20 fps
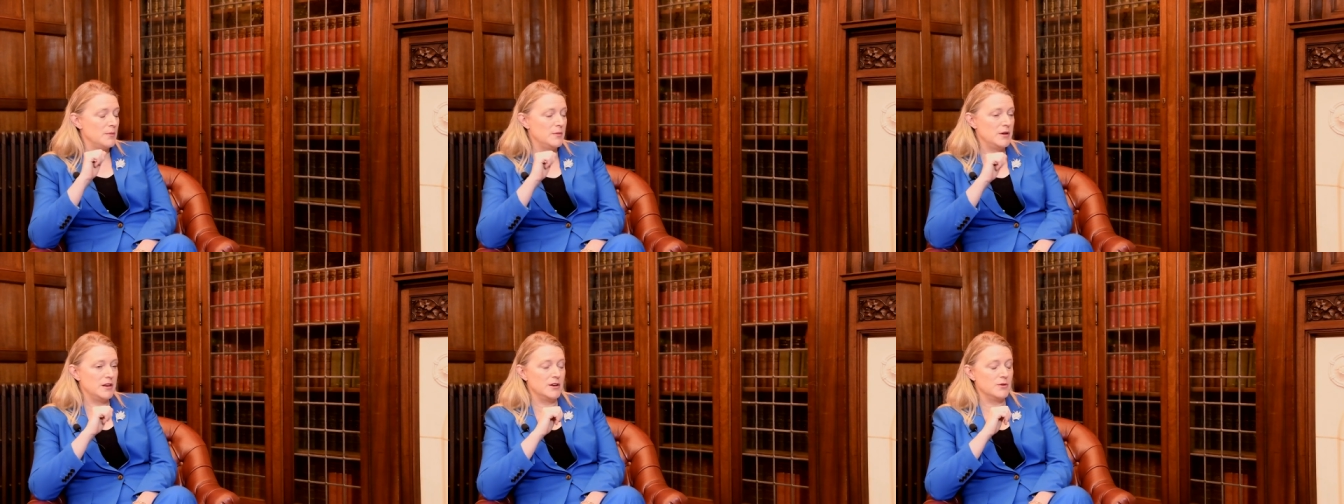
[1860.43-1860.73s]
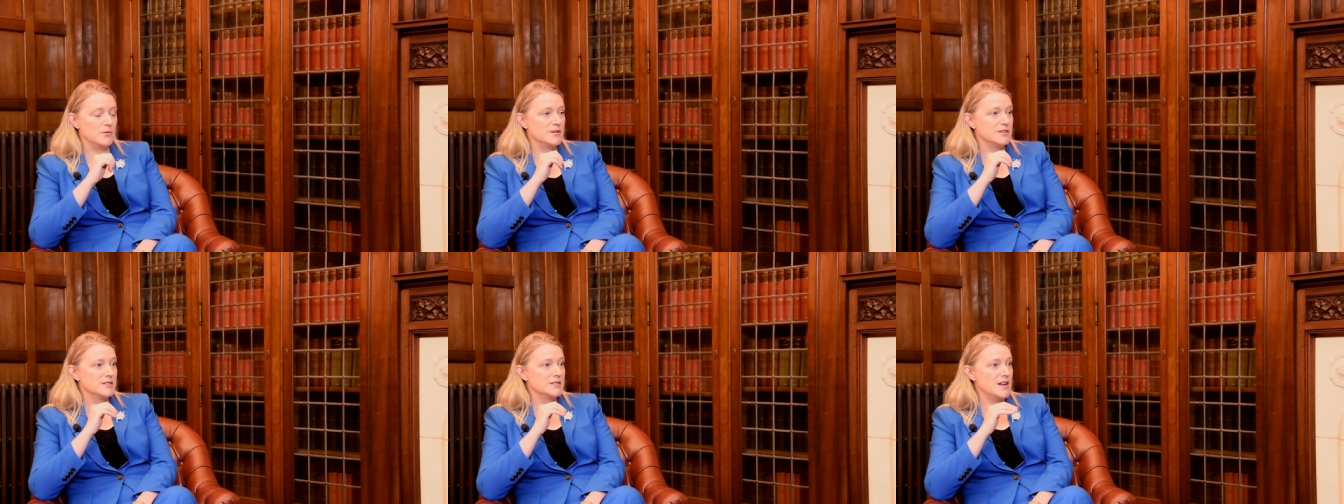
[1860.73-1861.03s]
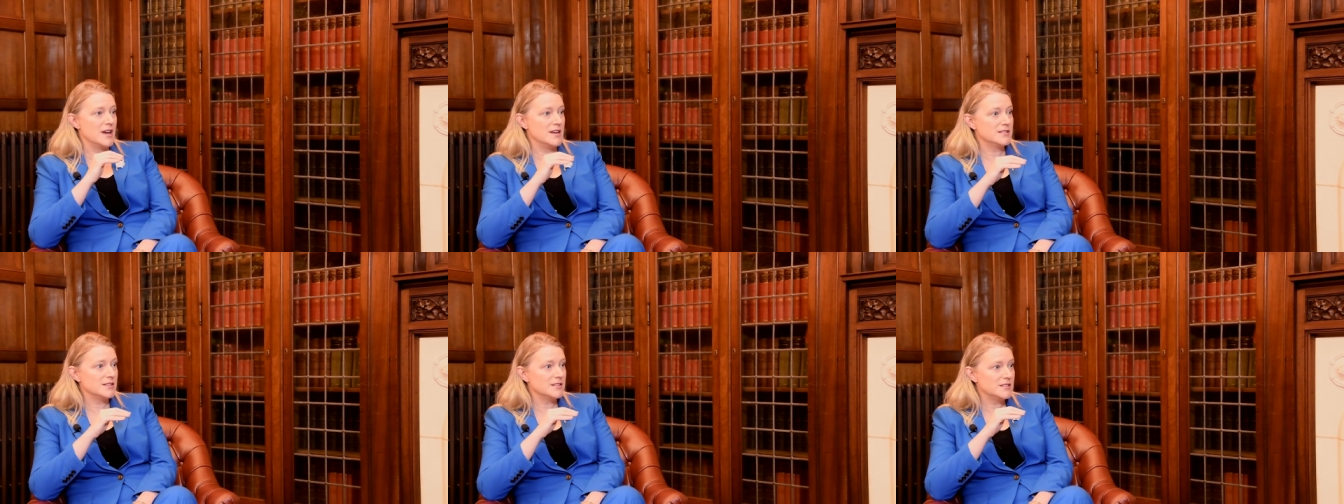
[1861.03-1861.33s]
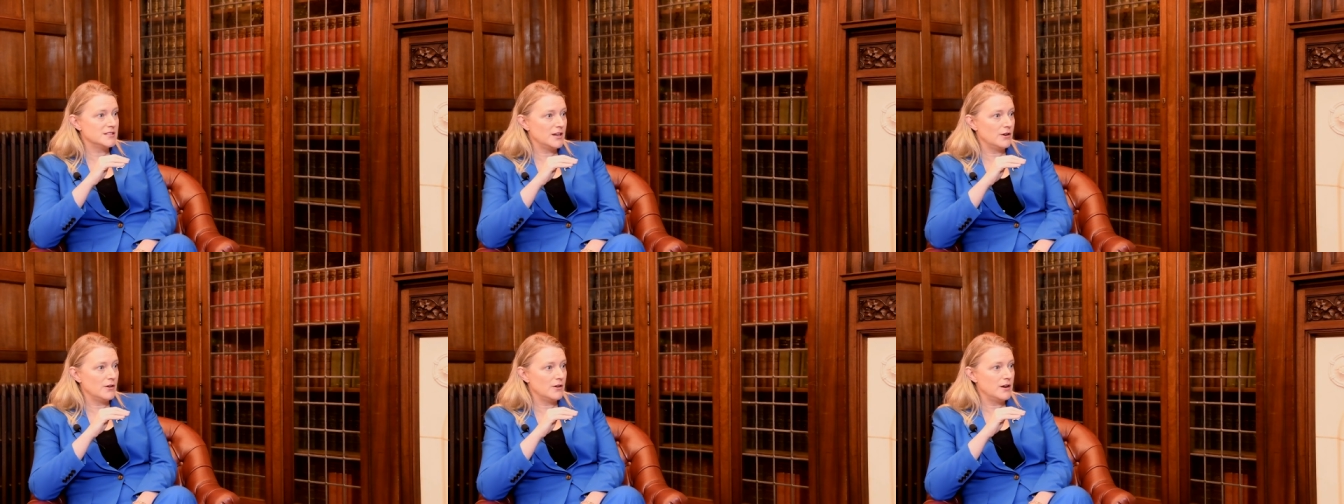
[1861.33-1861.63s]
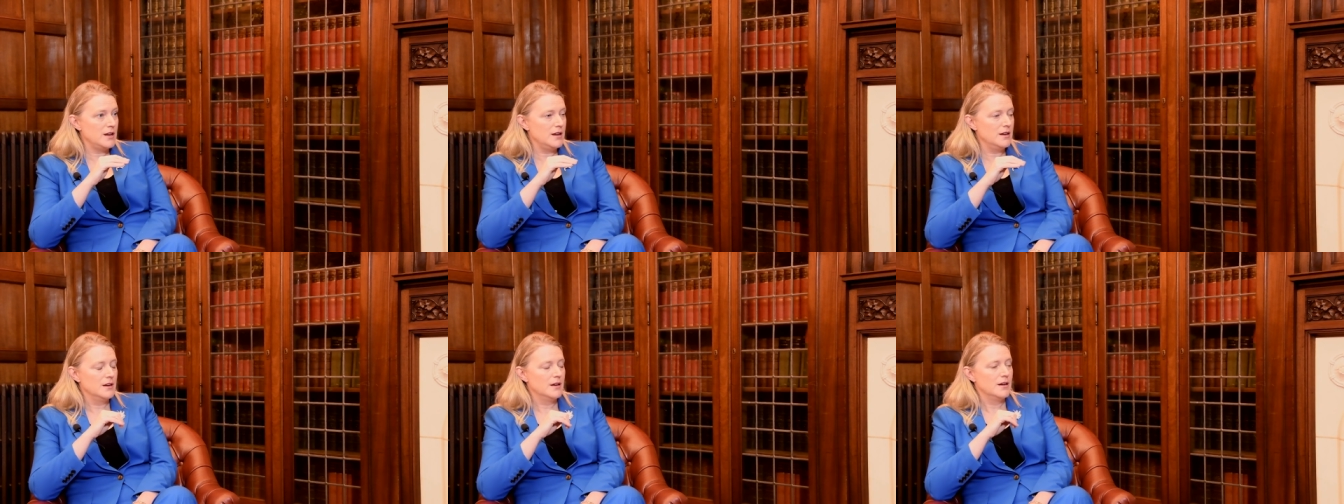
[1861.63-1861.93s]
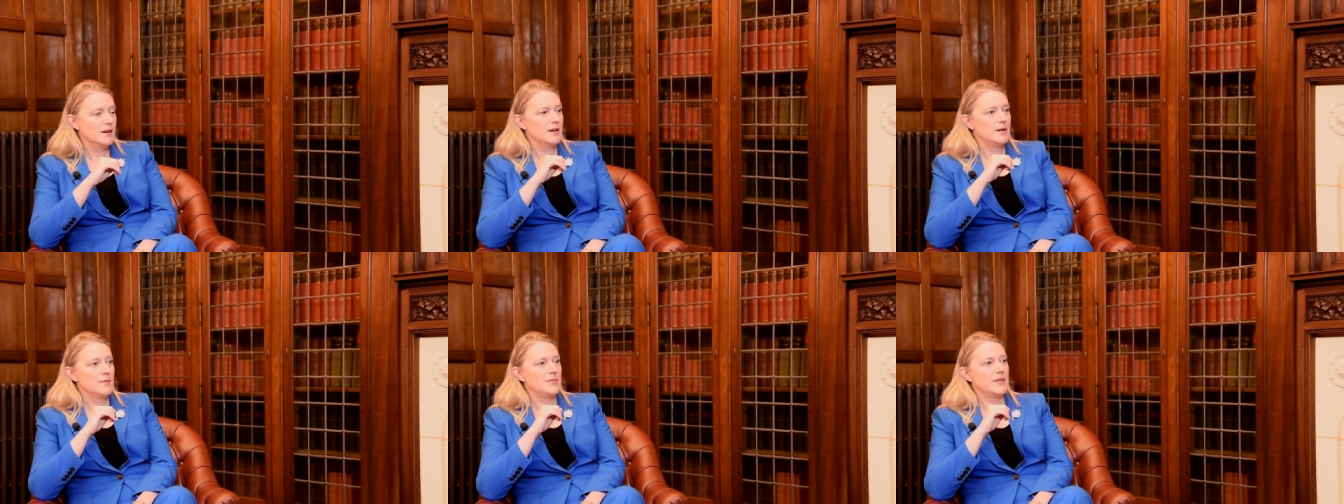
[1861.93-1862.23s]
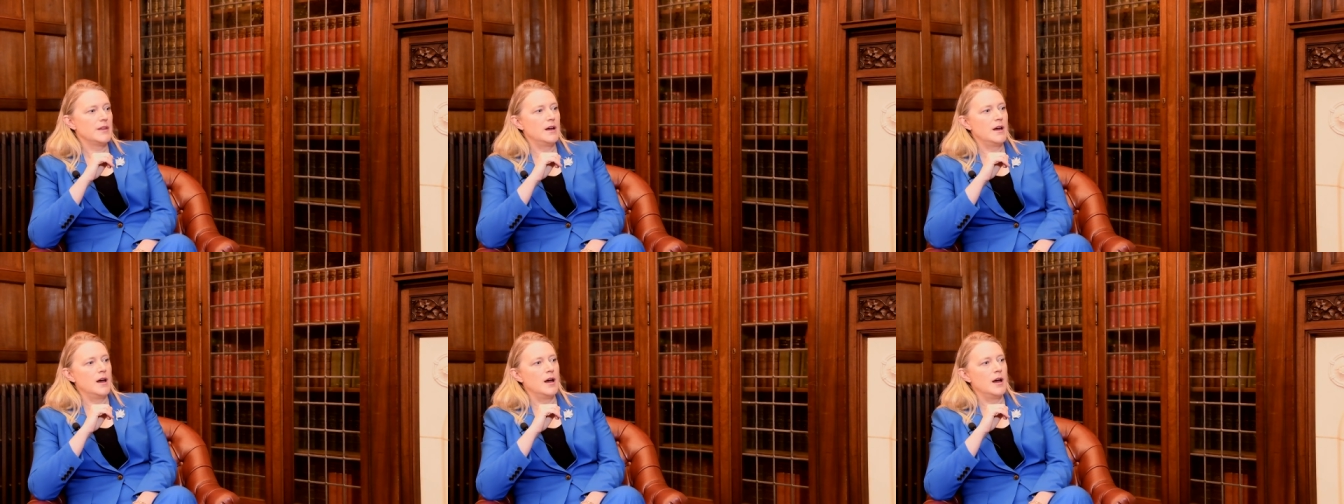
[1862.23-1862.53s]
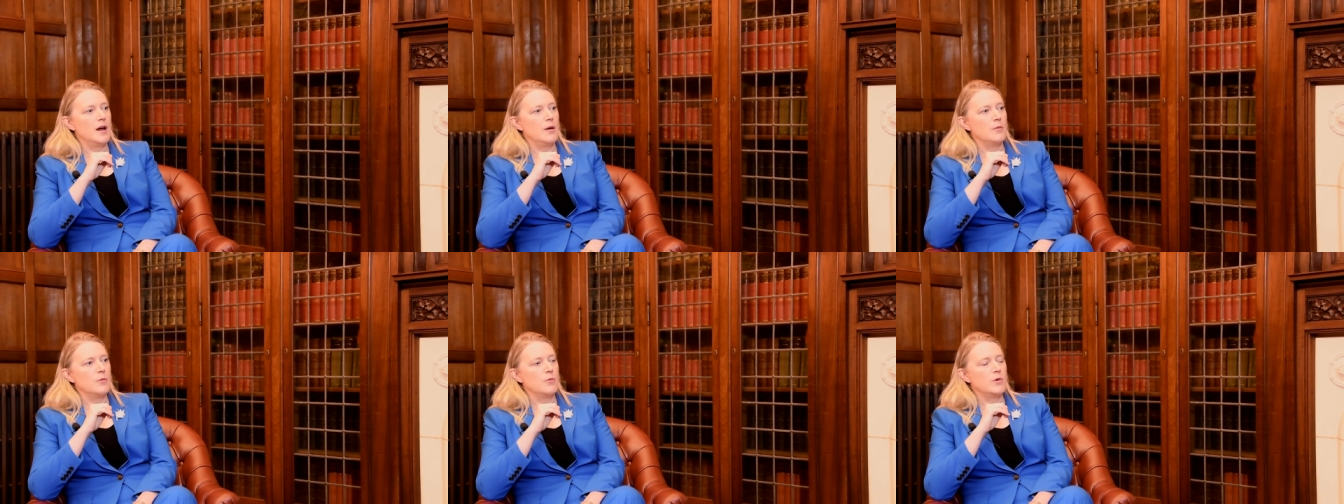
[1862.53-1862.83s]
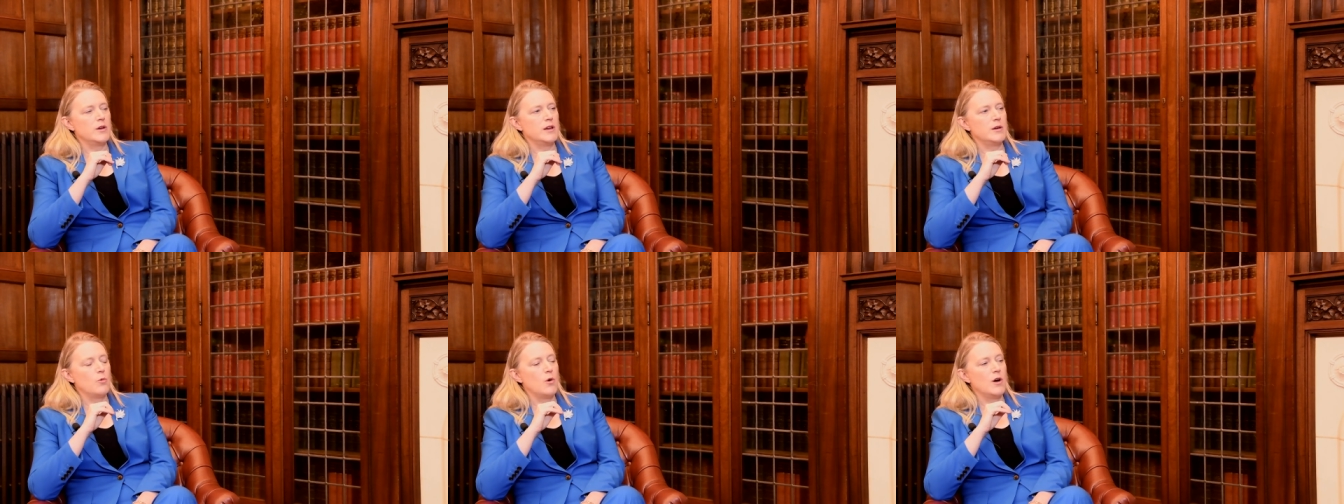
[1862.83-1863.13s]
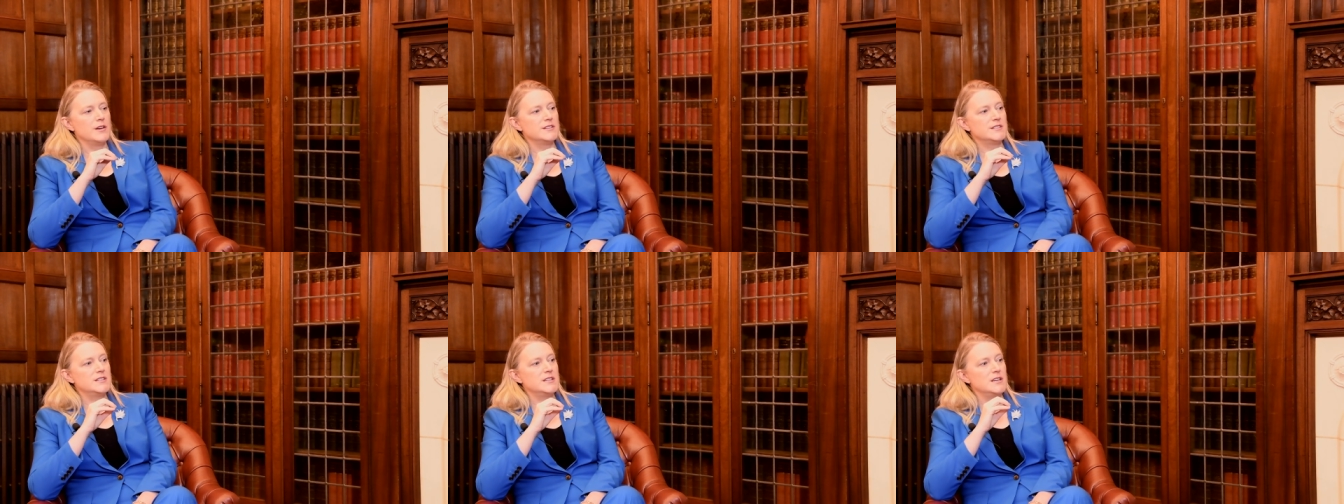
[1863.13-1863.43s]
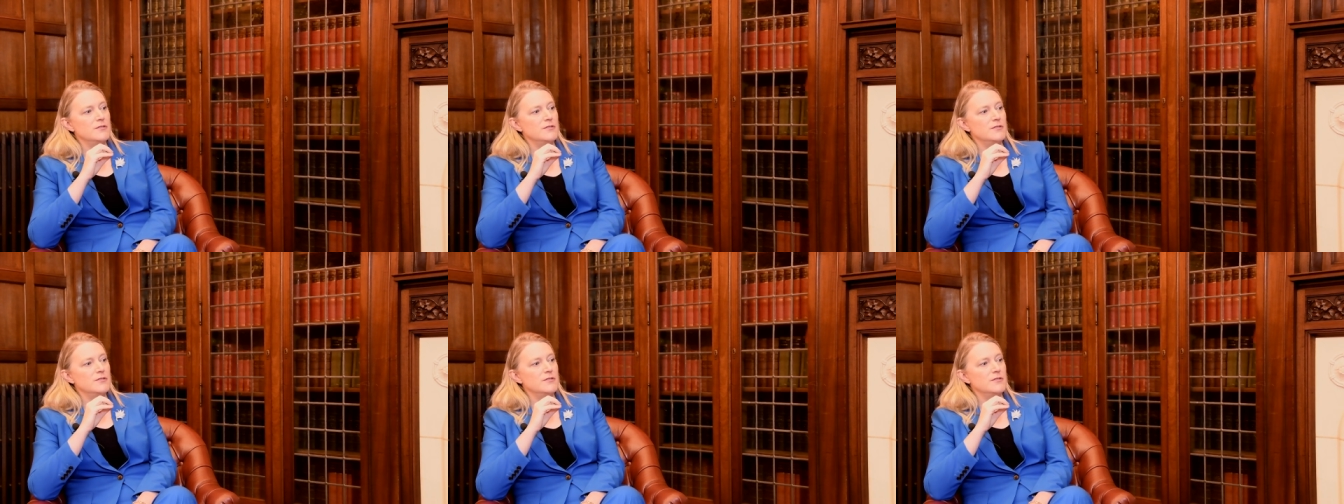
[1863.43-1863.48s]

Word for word: I mean, it was necessary um, we want to see